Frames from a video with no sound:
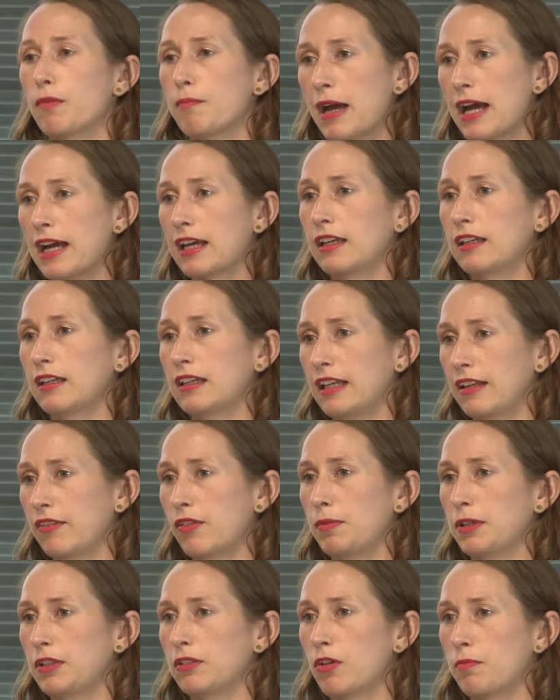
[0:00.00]
the market and
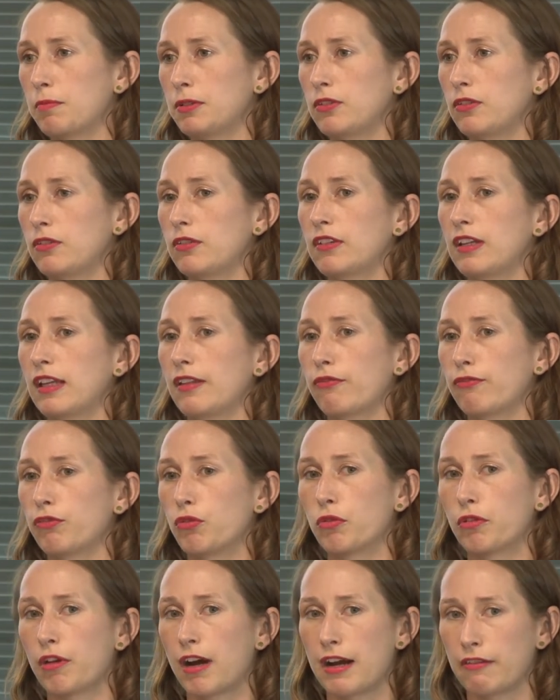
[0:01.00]
exhibition opportunities
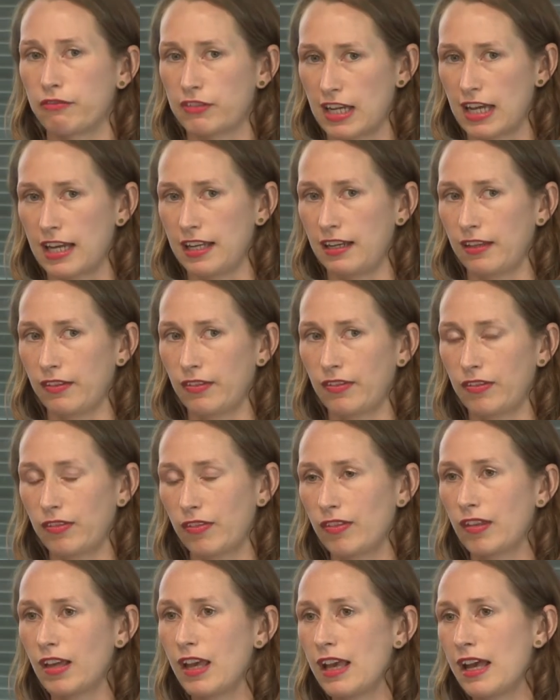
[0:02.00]
for craft
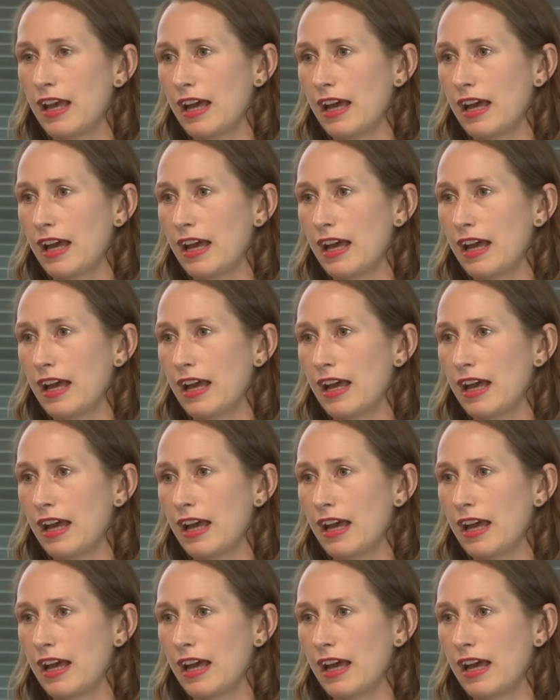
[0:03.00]
artists.